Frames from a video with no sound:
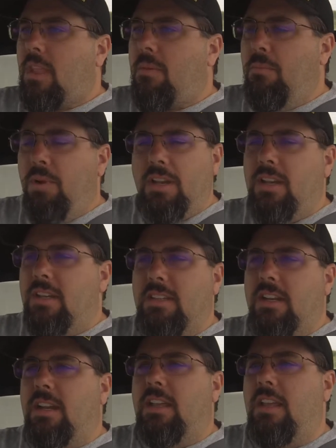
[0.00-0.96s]
But it
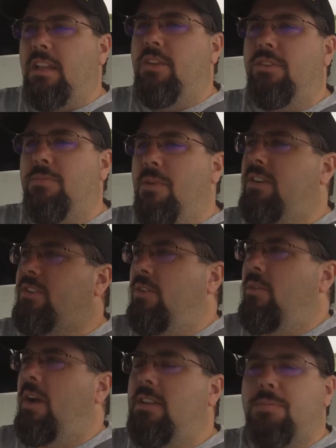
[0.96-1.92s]
isn't going to get used much, so
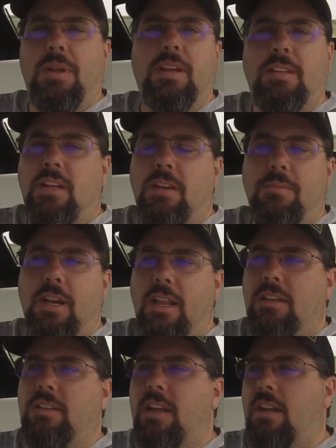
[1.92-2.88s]
why spend a ton of money
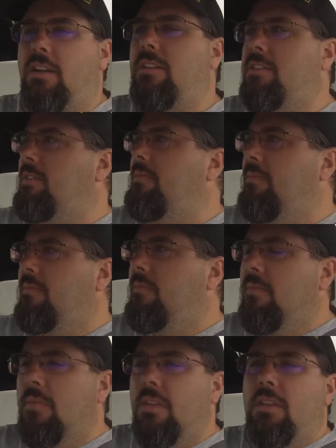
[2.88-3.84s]
on tires?
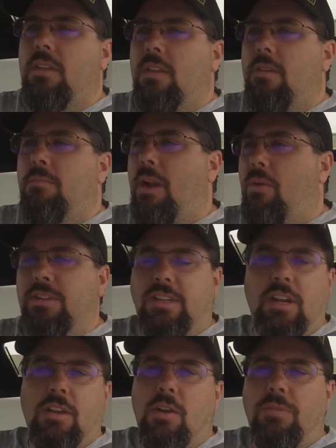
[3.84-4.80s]
But I
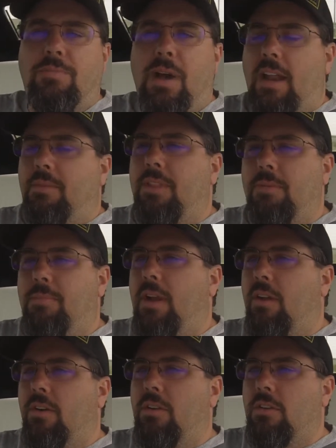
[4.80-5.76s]
wasn't going to go with bottom of the
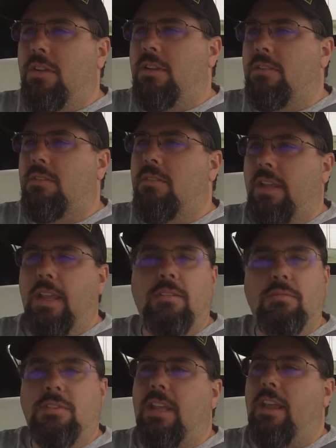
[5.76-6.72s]
barrel, because,
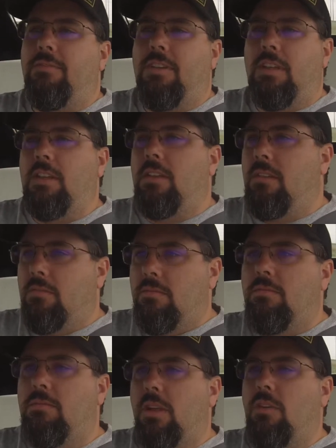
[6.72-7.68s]
again, safety
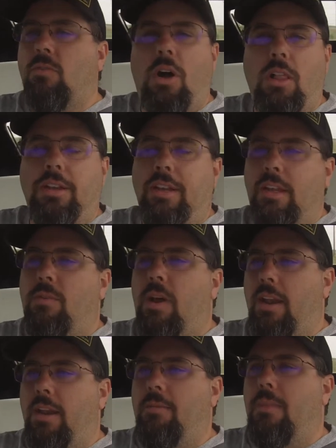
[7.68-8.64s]
and quality I
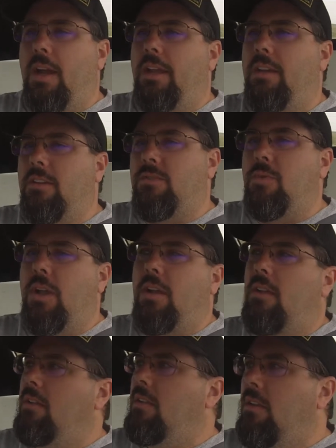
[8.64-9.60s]
wanted in mind as well.
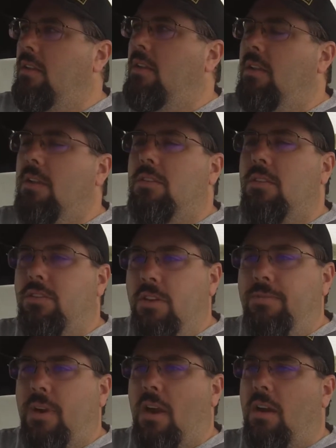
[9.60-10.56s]

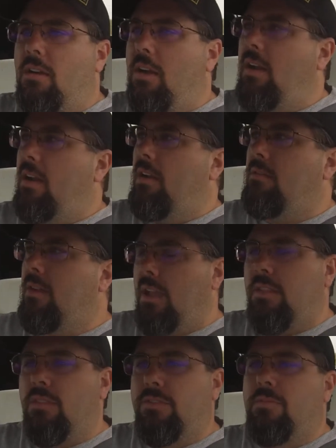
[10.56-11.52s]
So far, I've
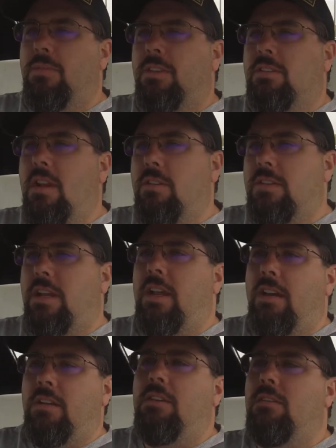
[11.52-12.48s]
got those from Discount
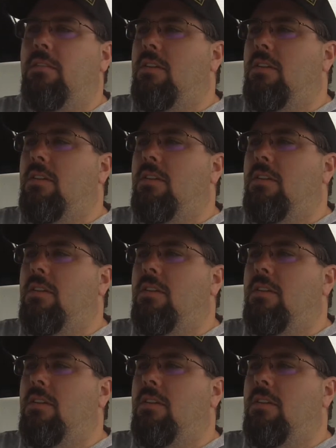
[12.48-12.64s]
Tire.